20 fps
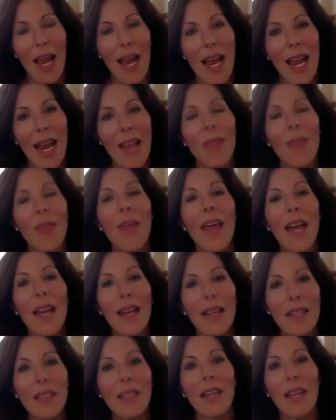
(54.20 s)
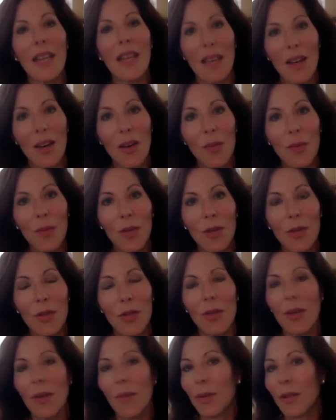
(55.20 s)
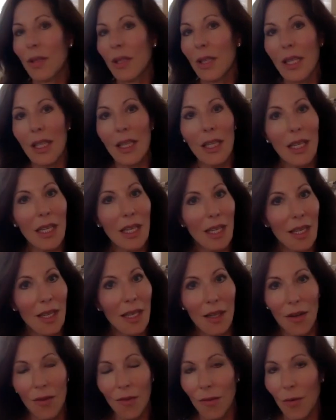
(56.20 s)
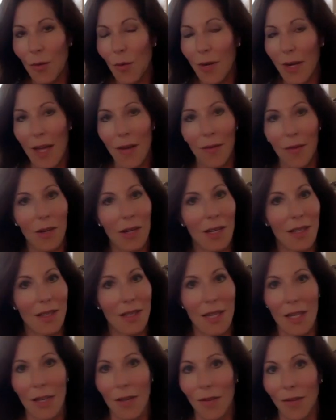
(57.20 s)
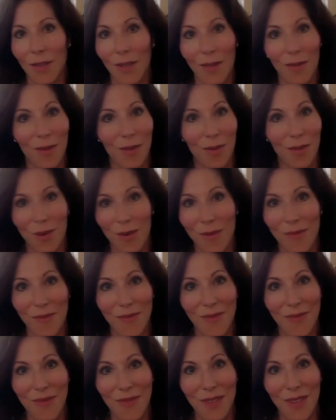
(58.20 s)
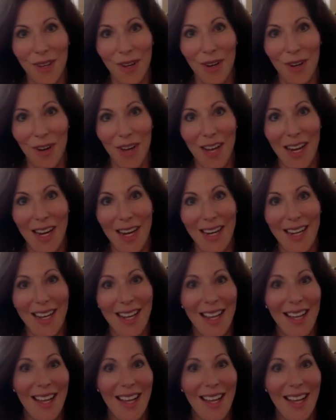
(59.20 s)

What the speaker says: And that is going to help you to completely heal from whatever it is that you've lived through. Yeah. All right.